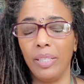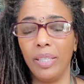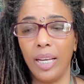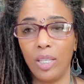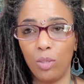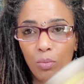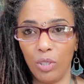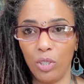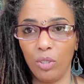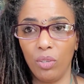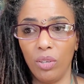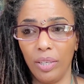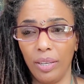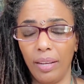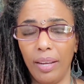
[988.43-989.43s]
That's what you're
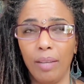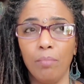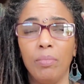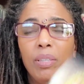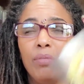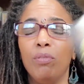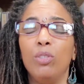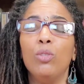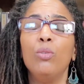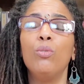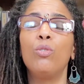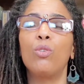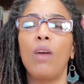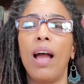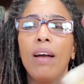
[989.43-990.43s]
going to get. But if
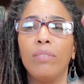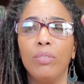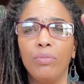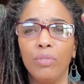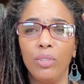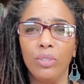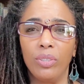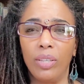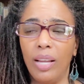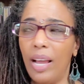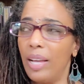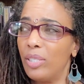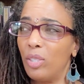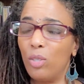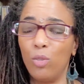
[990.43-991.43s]
you travel first
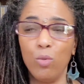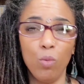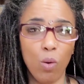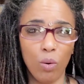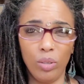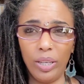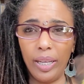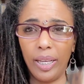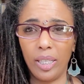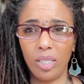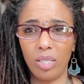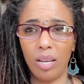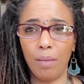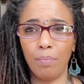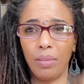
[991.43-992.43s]
class and you only
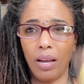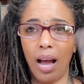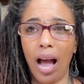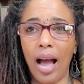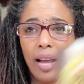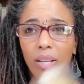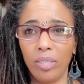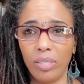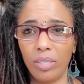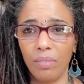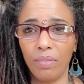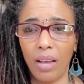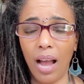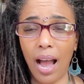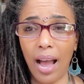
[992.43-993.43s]
accept the highest
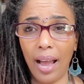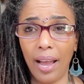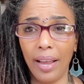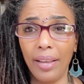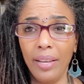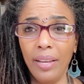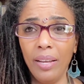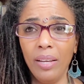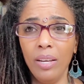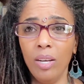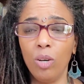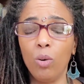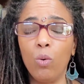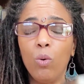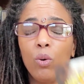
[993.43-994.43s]
of the high,
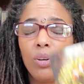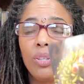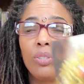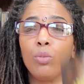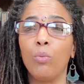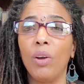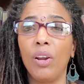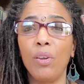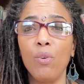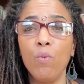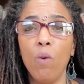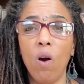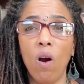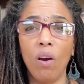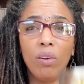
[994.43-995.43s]
according to where
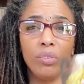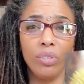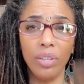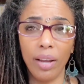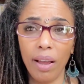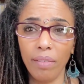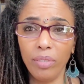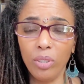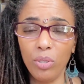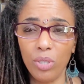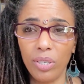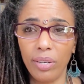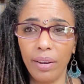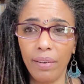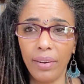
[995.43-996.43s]
you are on your
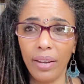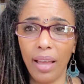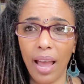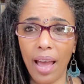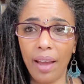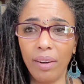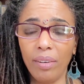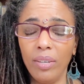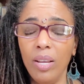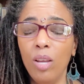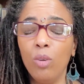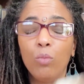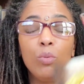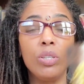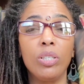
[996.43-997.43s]
evolutionary ladder,
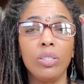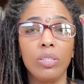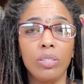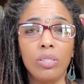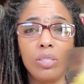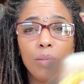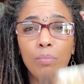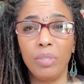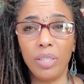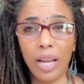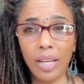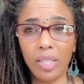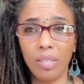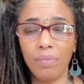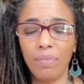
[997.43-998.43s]
which is a
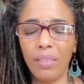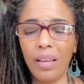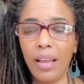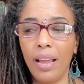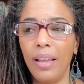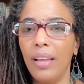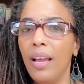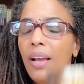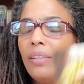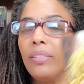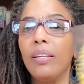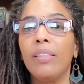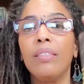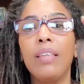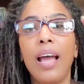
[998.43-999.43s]
subjective thing,
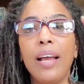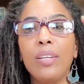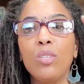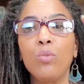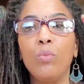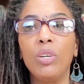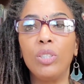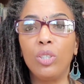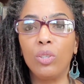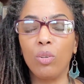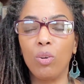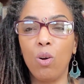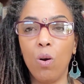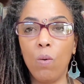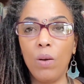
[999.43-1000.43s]
then that's what you're
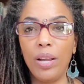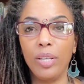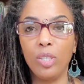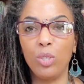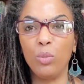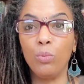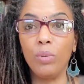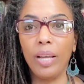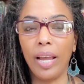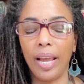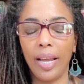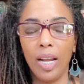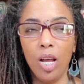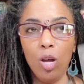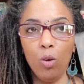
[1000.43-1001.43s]
going to
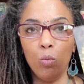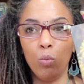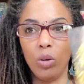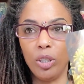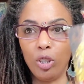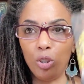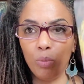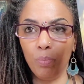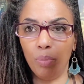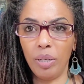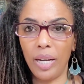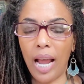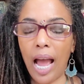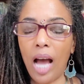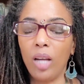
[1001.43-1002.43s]
get. What you
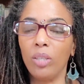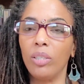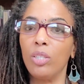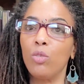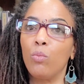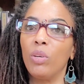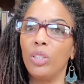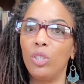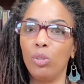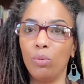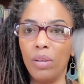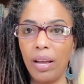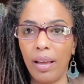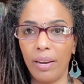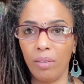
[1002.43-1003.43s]
put out is what you
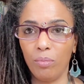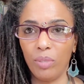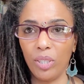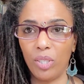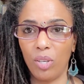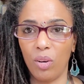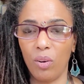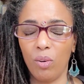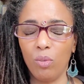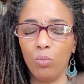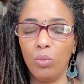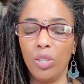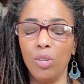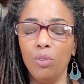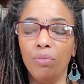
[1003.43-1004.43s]
get in return.
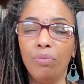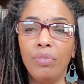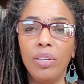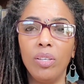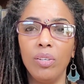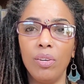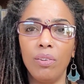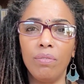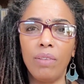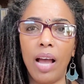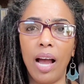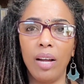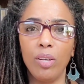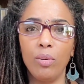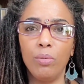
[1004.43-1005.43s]
When you feel your
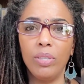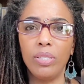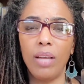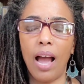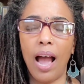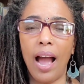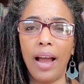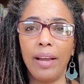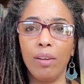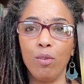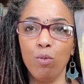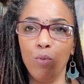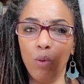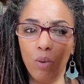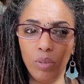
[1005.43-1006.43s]
value is high and
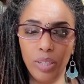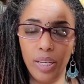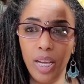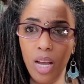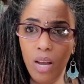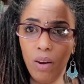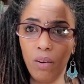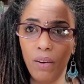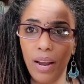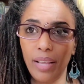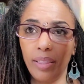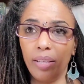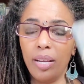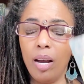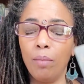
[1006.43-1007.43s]
you only are
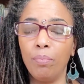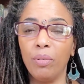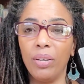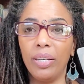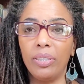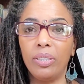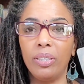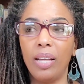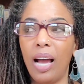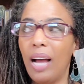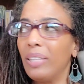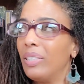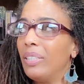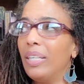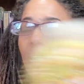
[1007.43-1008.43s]
at the upper
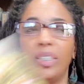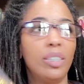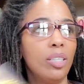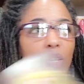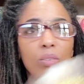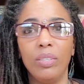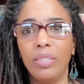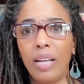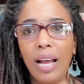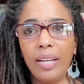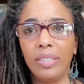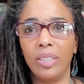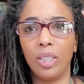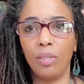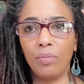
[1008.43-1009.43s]
echelon, then that's the only kind
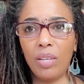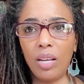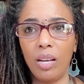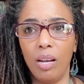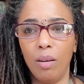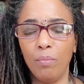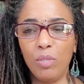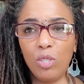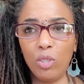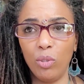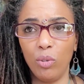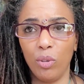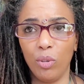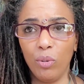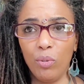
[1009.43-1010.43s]
of stuff that comes to
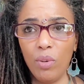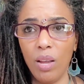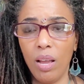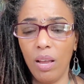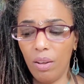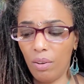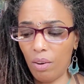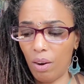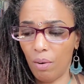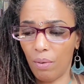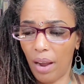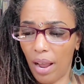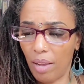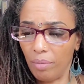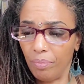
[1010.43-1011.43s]
you. All
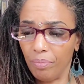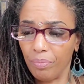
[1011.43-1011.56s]
right?